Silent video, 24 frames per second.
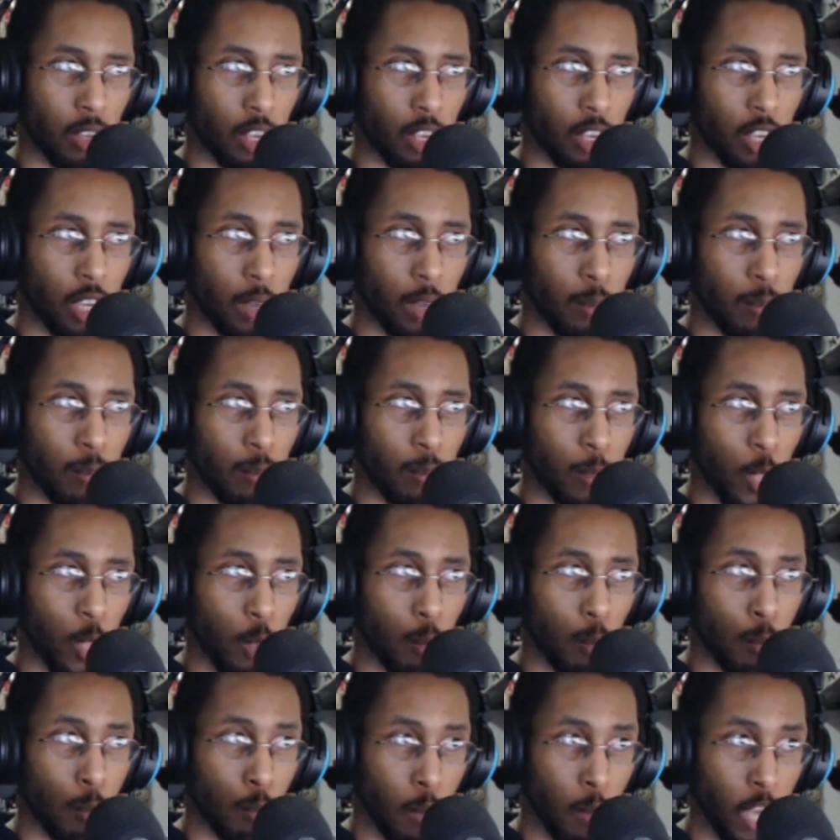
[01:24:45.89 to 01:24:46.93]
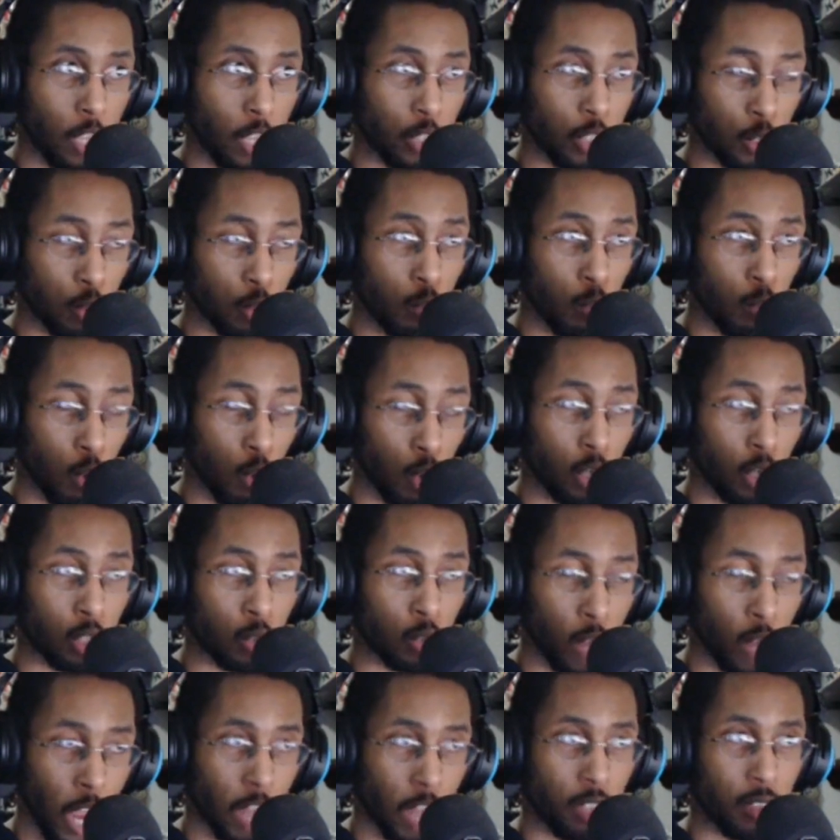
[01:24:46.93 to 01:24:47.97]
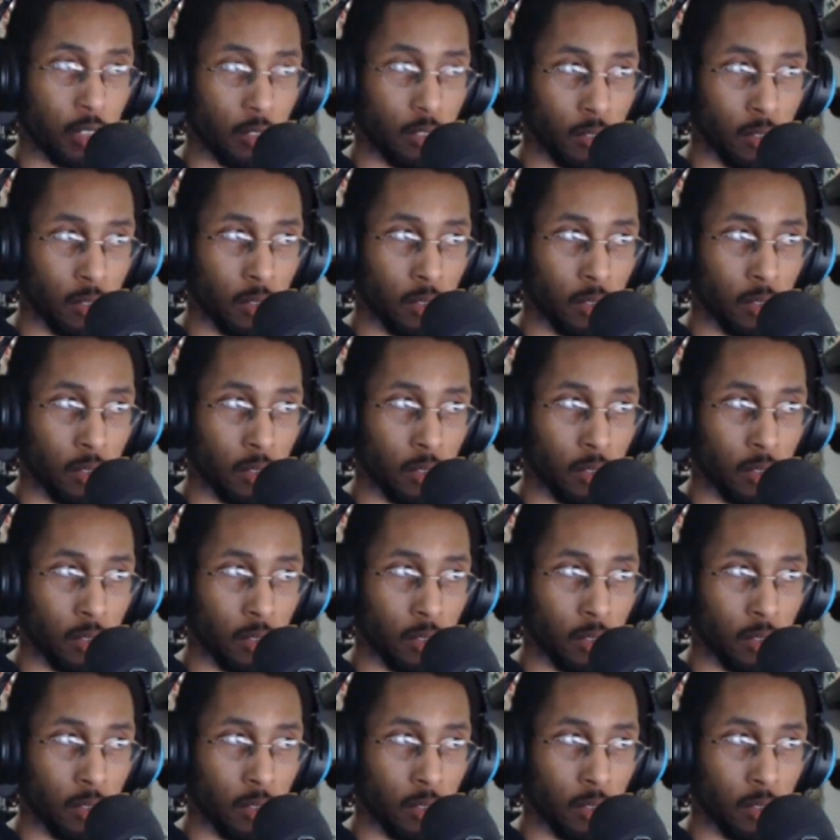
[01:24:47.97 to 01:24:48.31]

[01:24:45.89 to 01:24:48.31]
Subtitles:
It makes you more attractive.